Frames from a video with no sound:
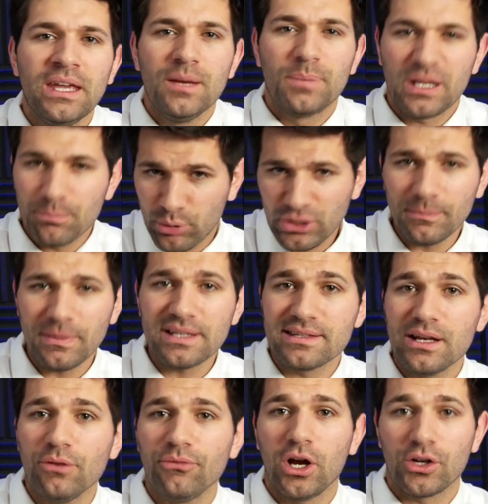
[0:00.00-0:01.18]
But I'm putting
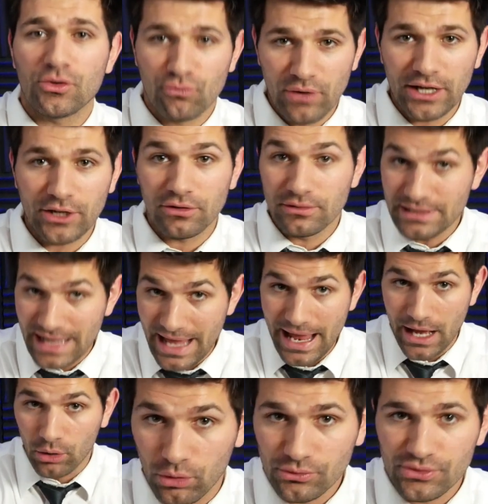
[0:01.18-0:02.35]
myself on record
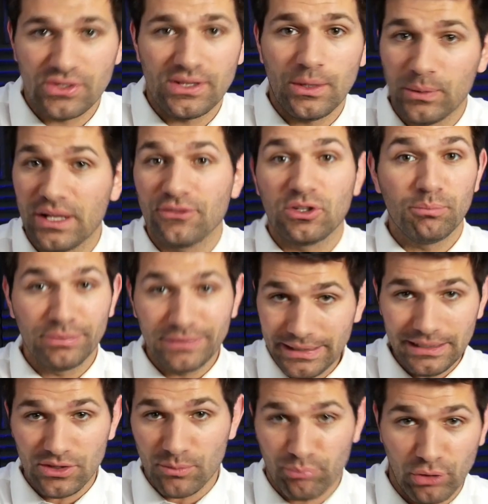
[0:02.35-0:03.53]
now so that when I've
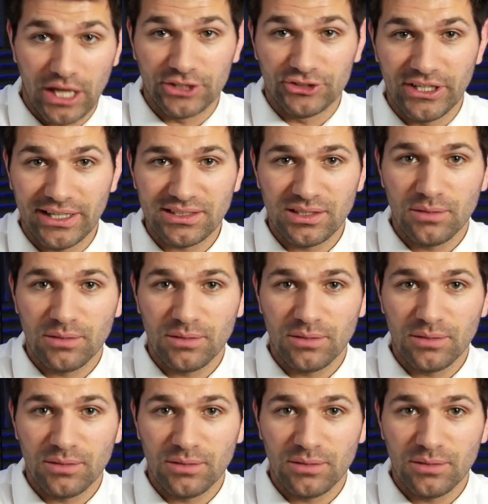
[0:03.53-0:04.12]
completed the project,